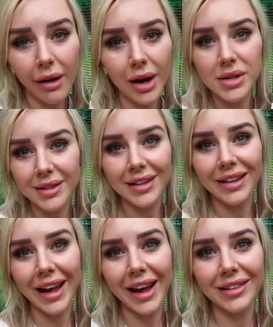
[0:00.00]
I'm just sitting
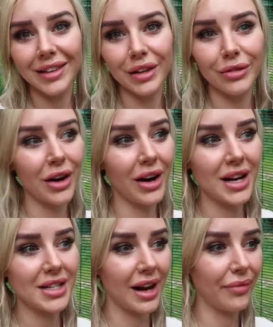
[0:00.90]
at the exit of the
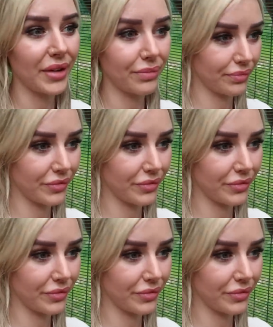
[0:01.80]
ride and the